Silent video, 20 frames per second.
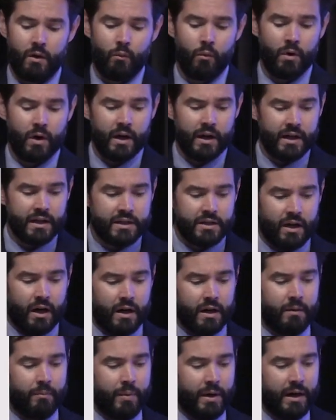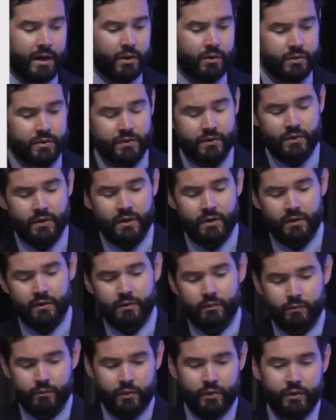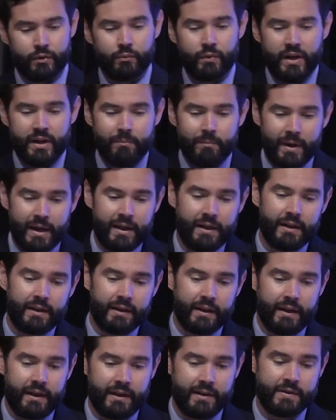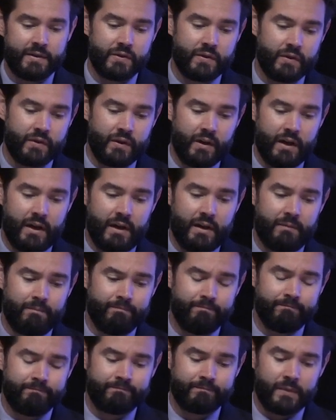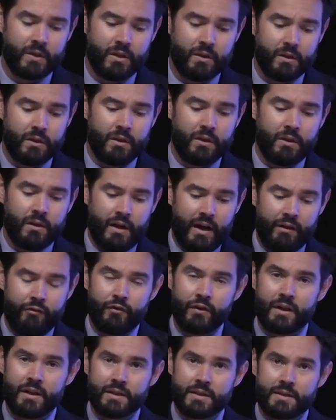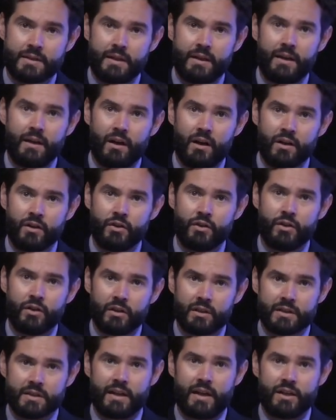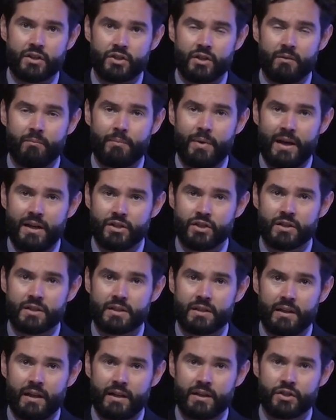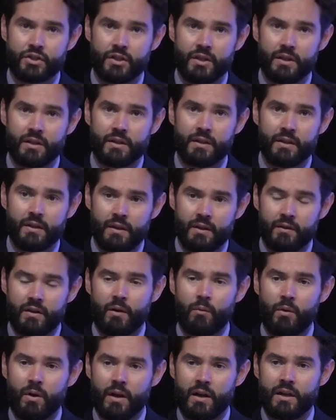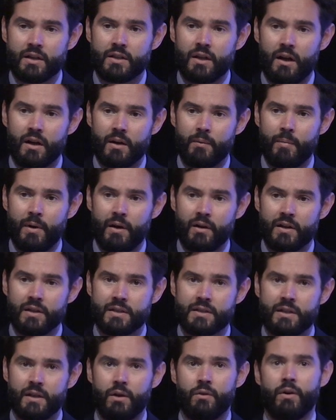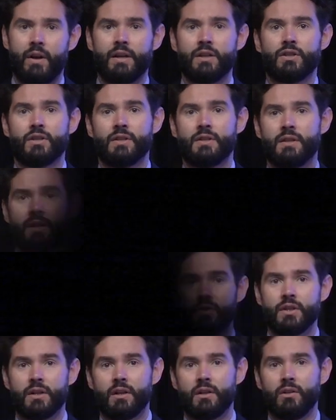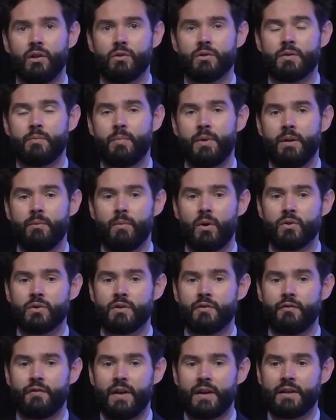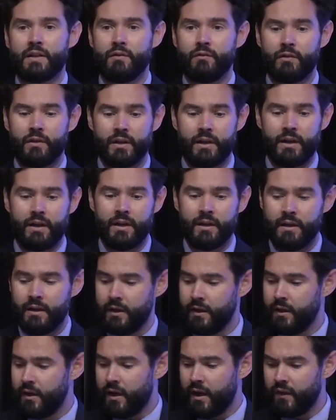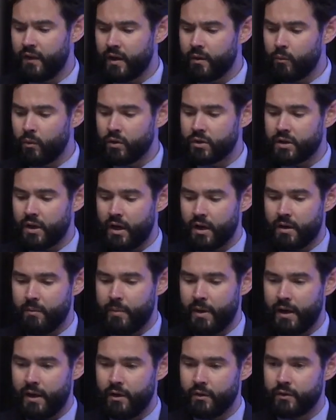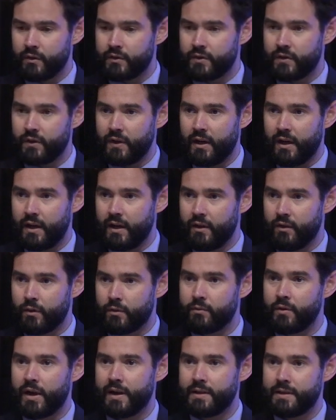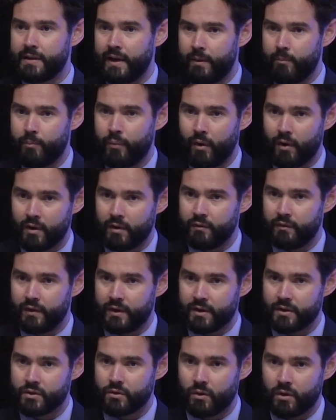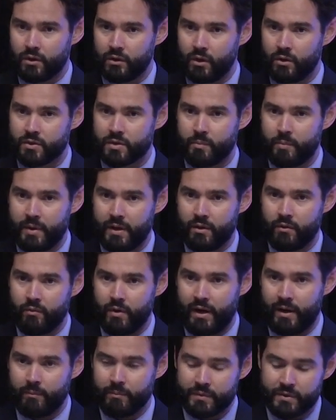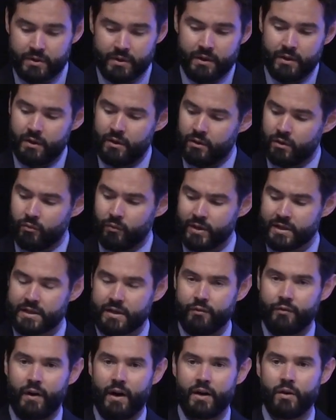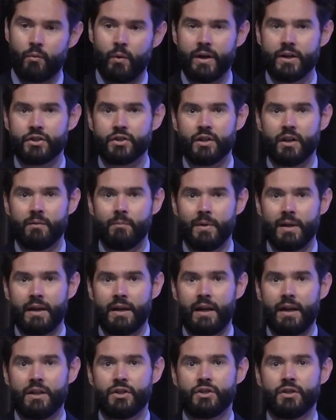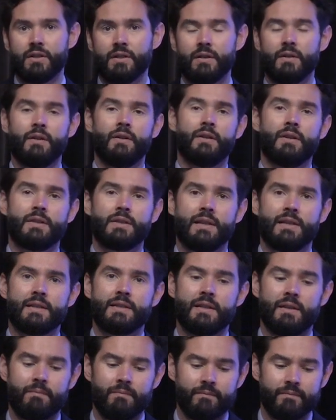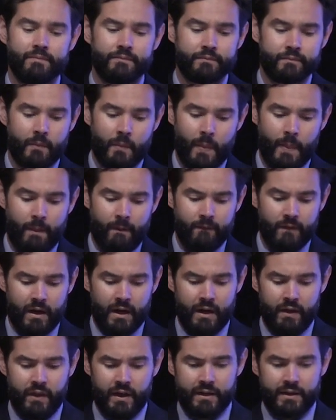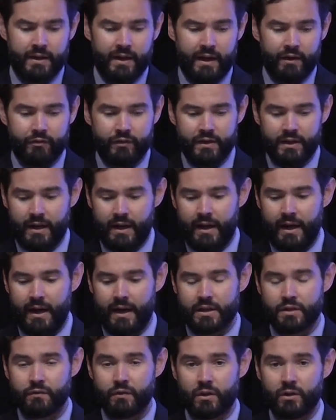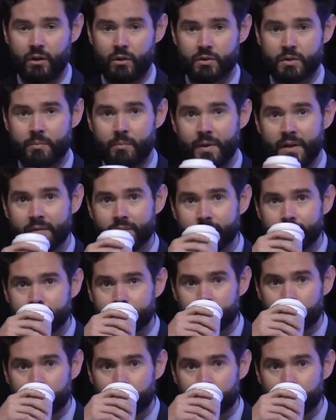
We're going to talk about three main things um, efficacy, underutilization, and patient selection. Then we're going to talk about considerations in using clozapine most effectively. And then we'll talk about uh, the red tape part of this, or clozapine REMS, the risk evaluation and mitigation system uh, that the FDA has for clozapine.